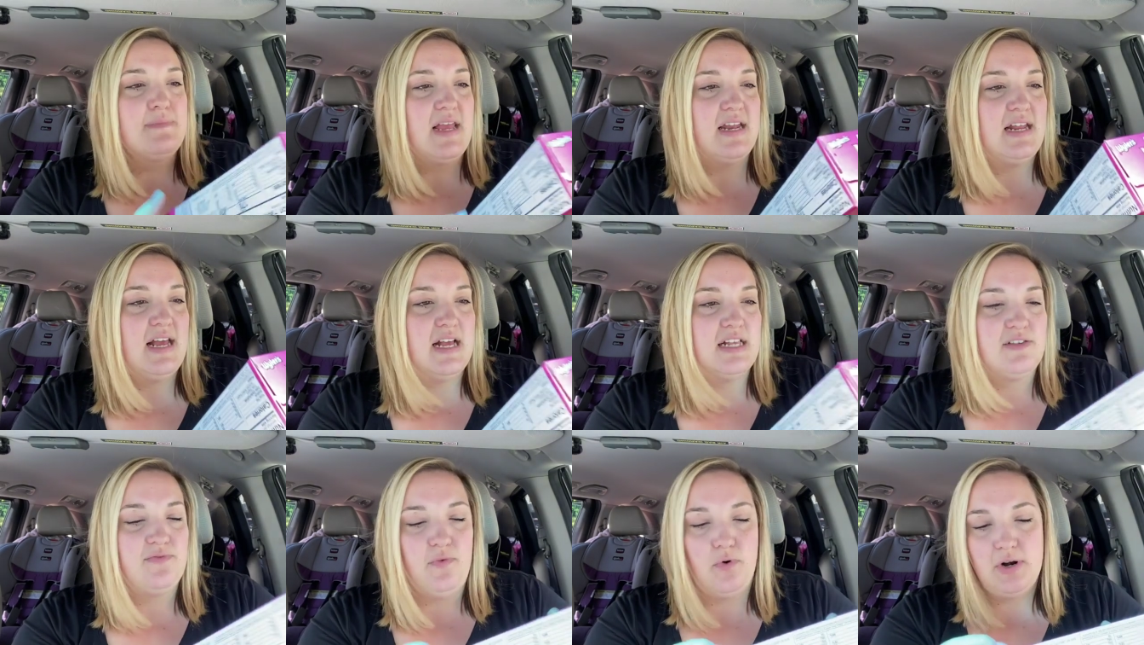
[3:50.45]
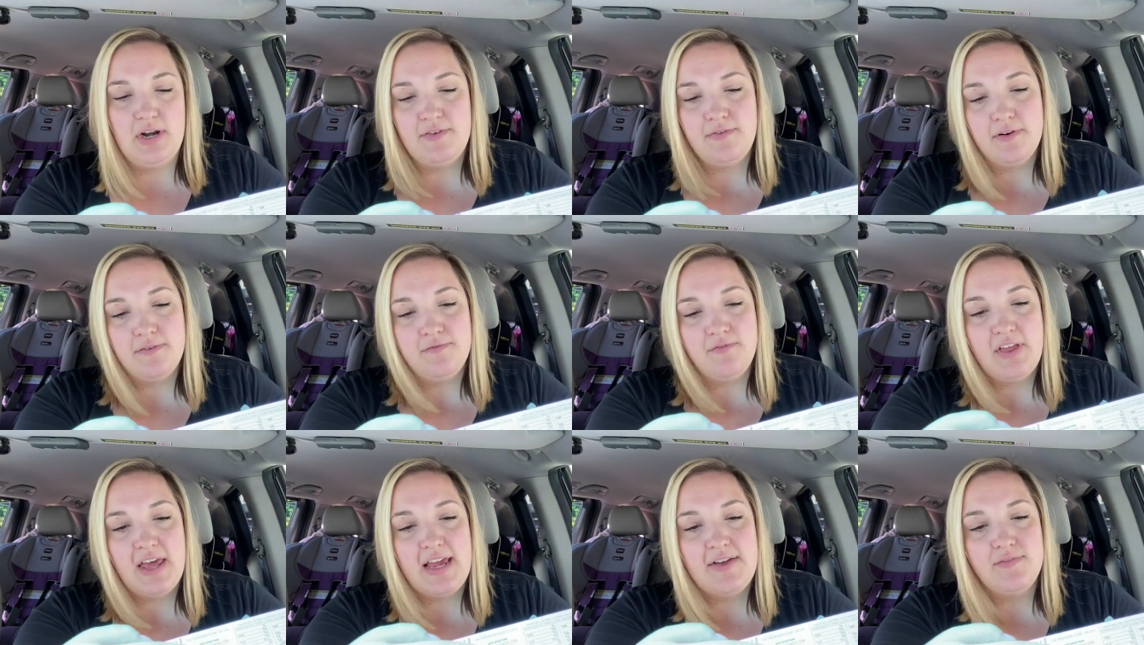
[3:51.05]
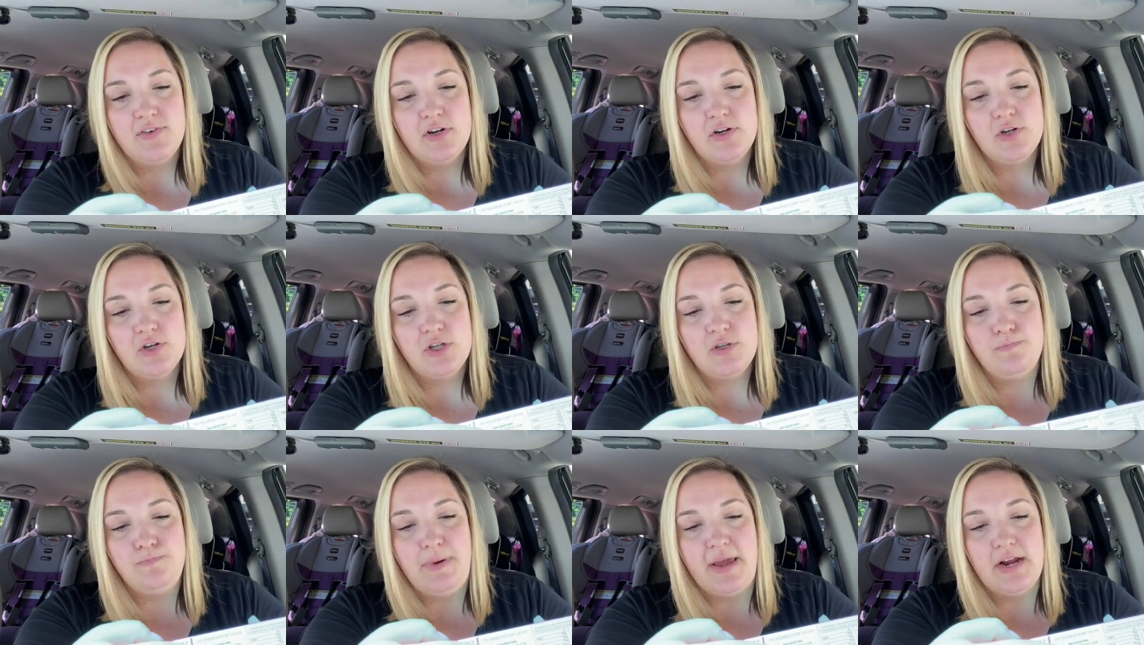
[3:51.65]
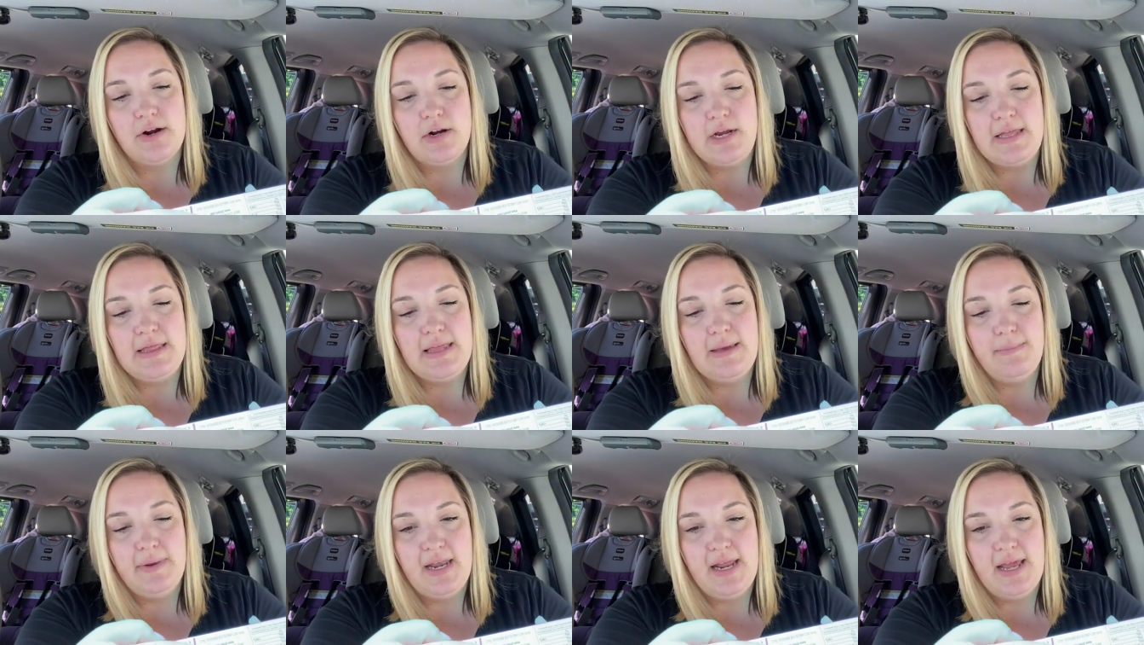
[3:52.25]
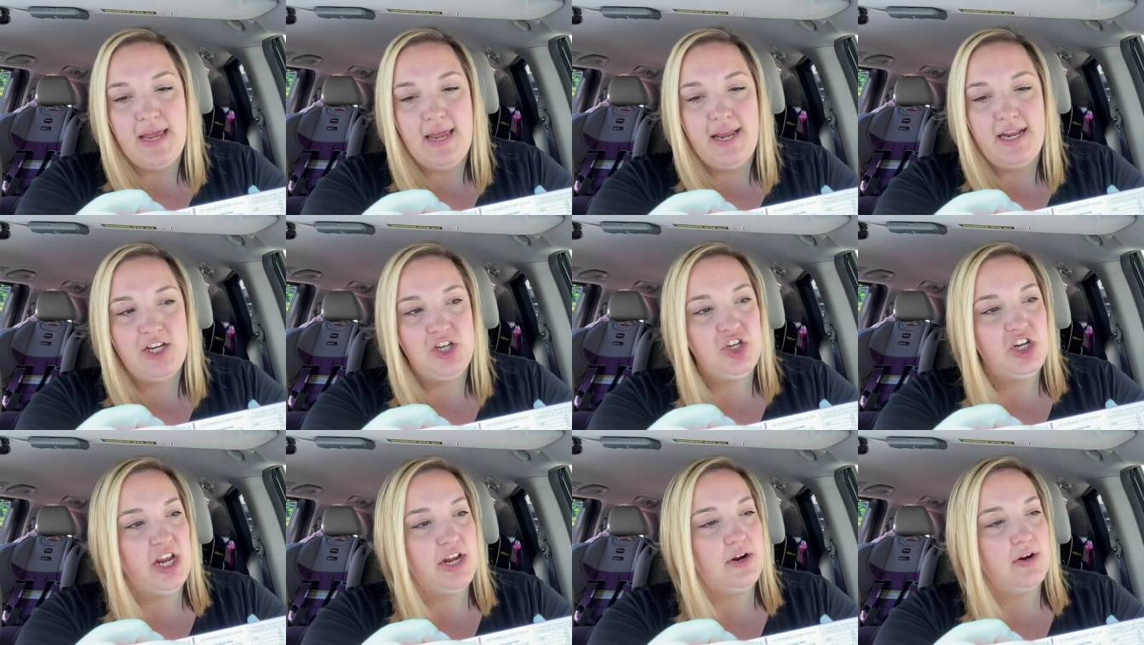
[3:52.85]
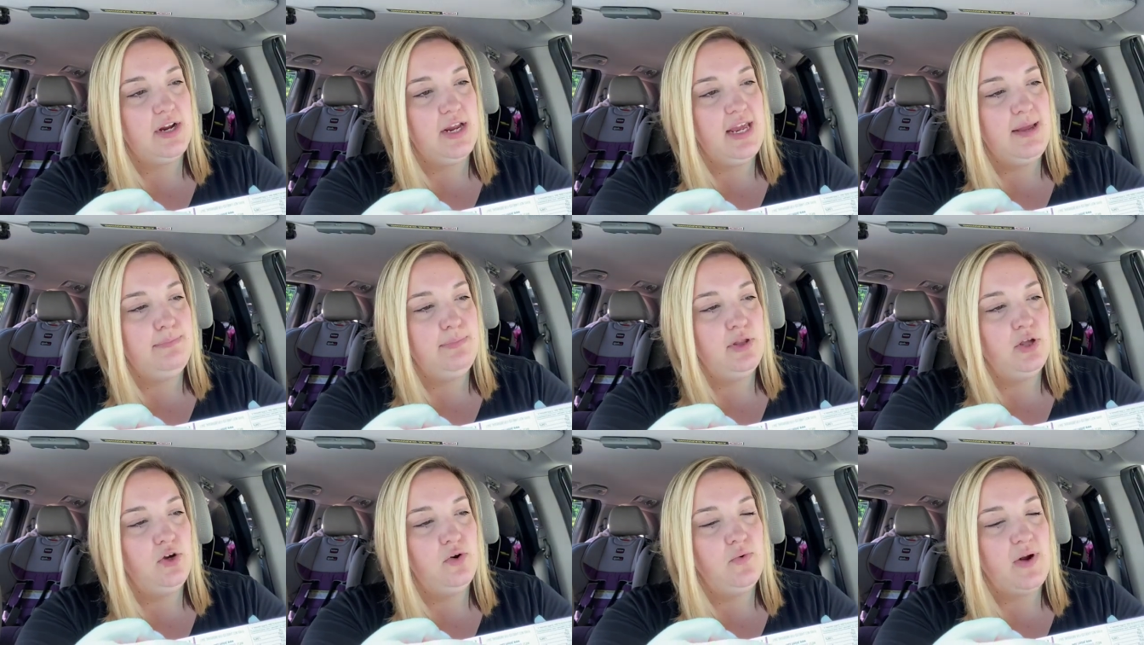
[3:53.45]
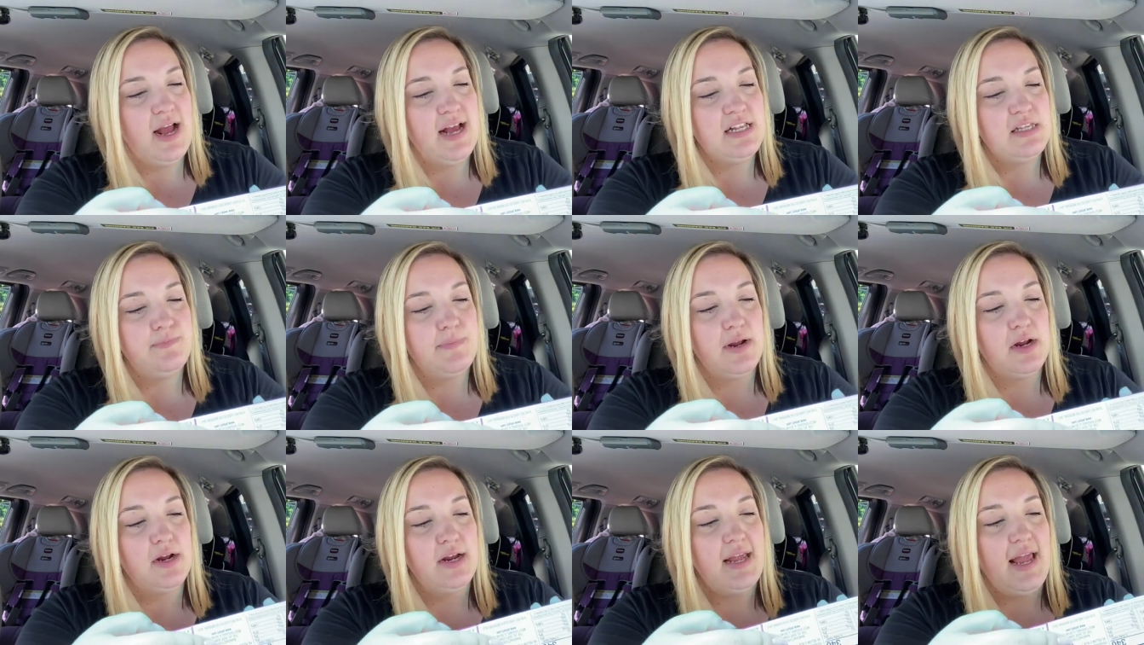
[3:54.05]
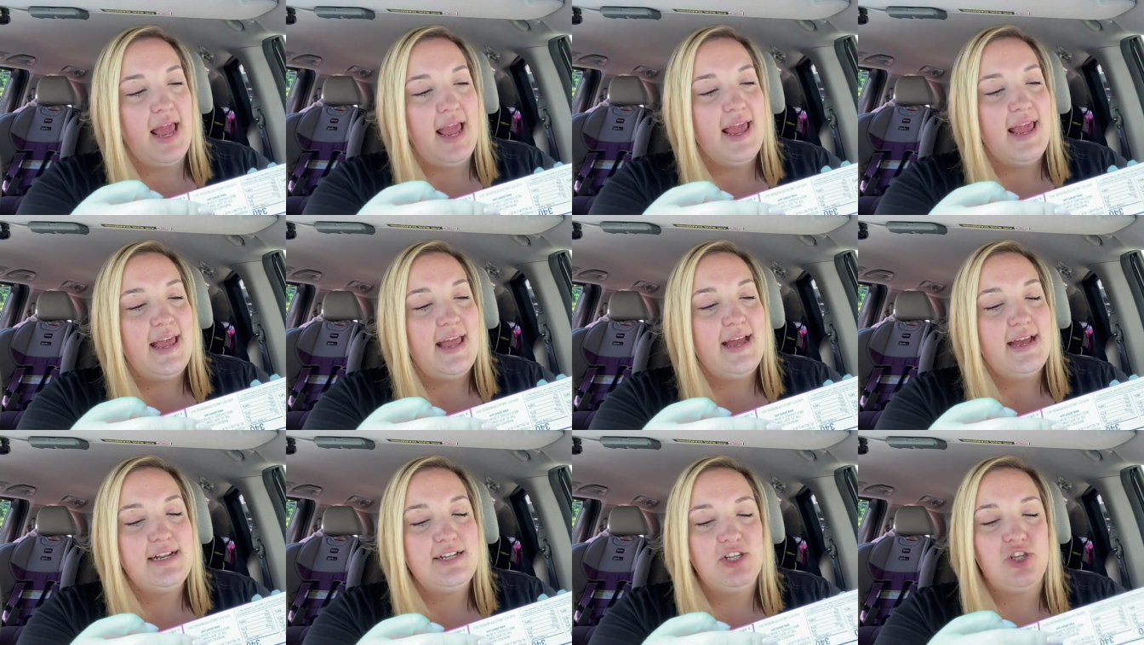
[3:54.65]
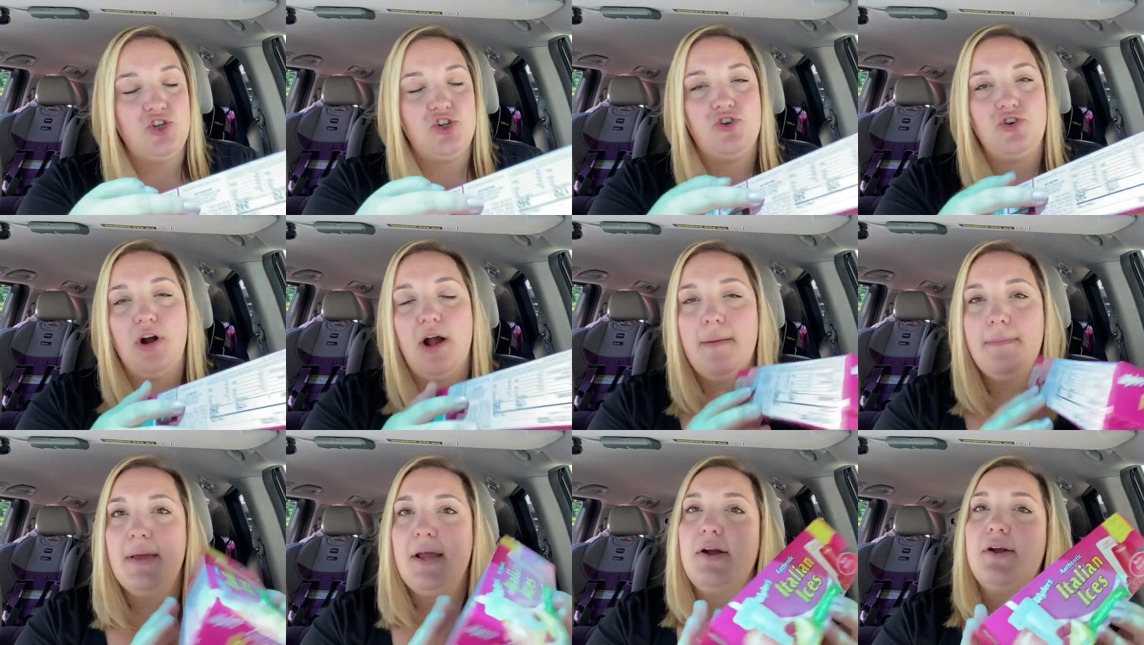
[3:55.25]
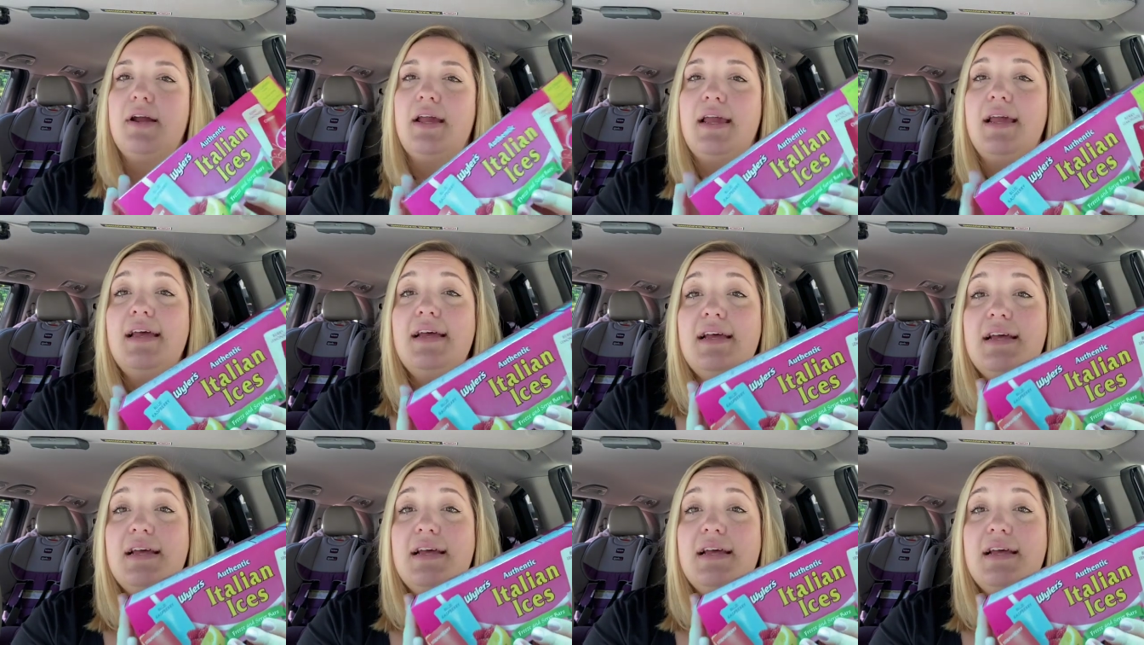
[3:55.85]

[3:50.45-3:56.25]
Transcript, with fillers: and it has four different flavors, berry lemonade, cherry, blue raspberry, and strawberry.